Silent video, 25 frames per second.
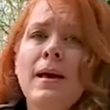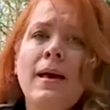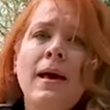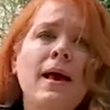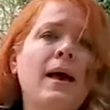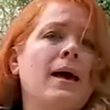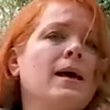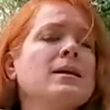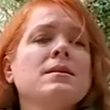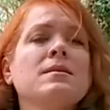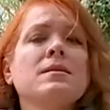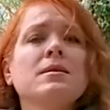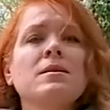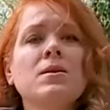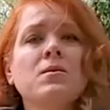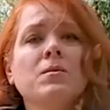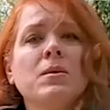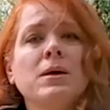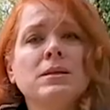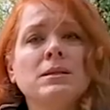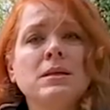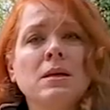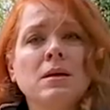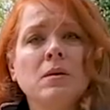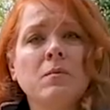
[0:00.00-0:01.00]
anything you
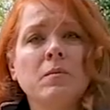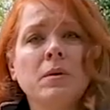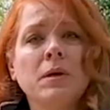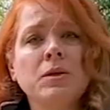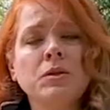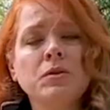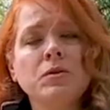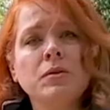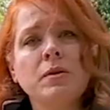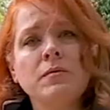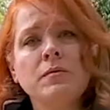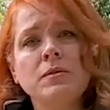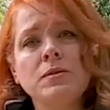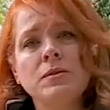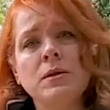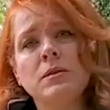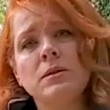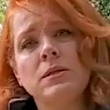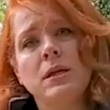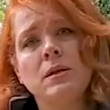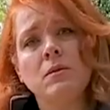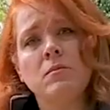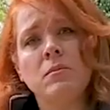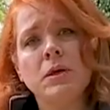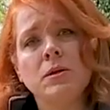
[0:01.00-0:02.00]
want to take a picture of, start
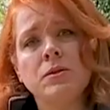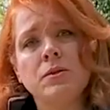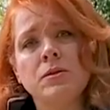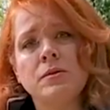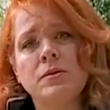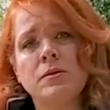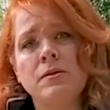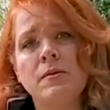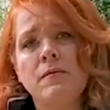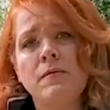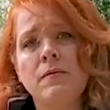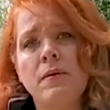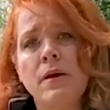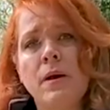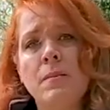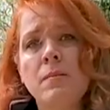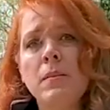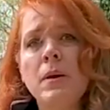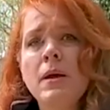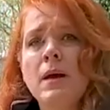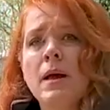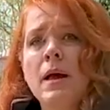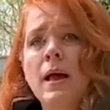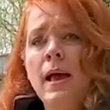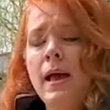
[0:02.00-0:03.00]
taking pictures of them.
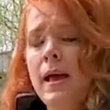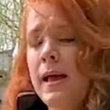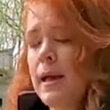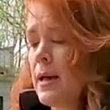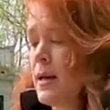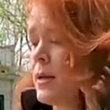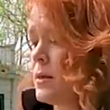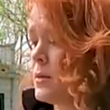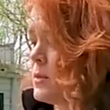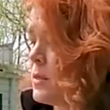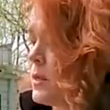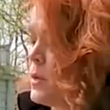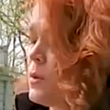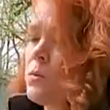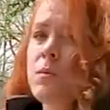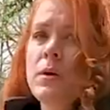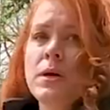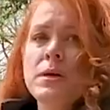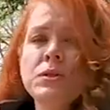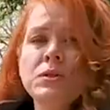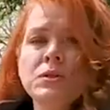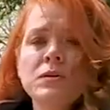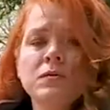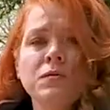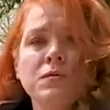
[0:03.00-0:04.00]
And
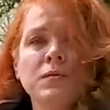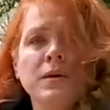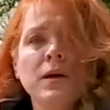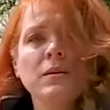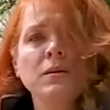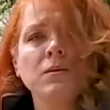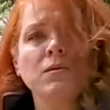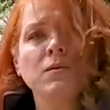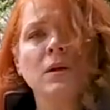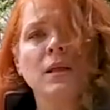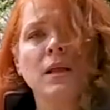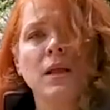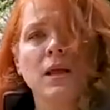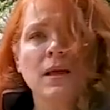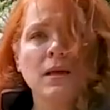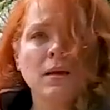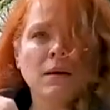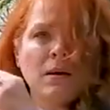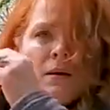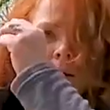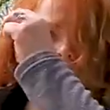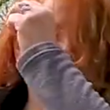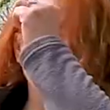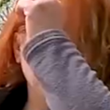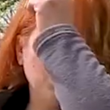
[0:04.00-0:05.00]
once you find a great
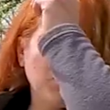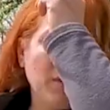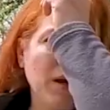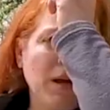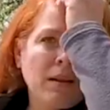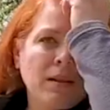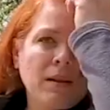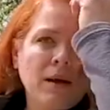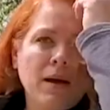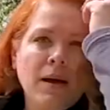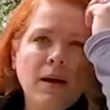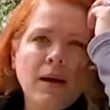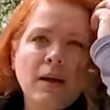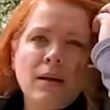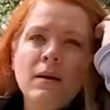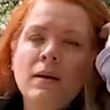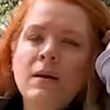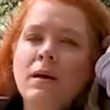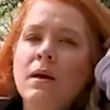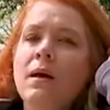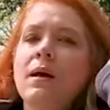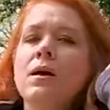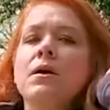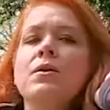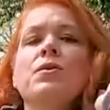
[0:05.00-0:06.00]
angle and great light,
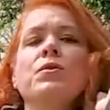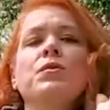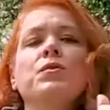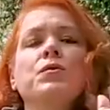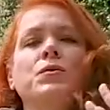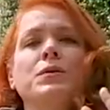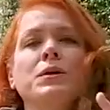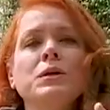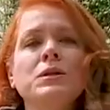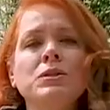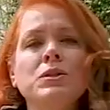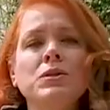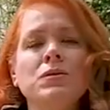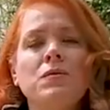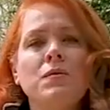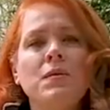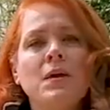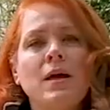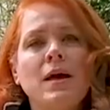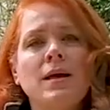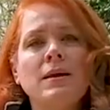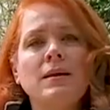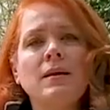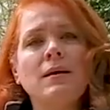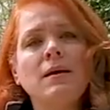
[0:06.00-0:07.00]
you're going to
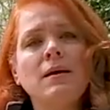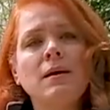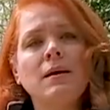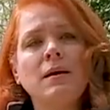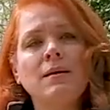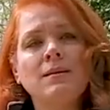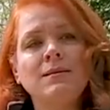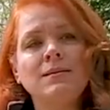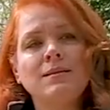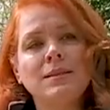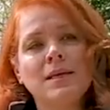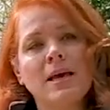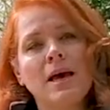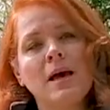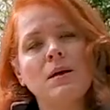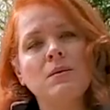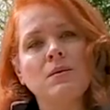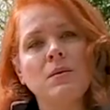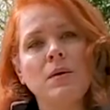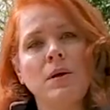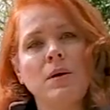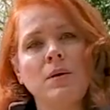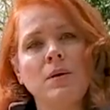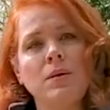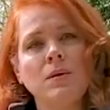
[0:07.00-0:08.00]
then
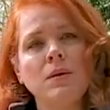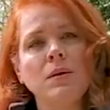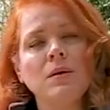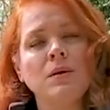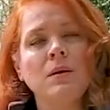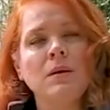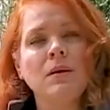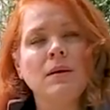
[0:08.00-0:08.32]
download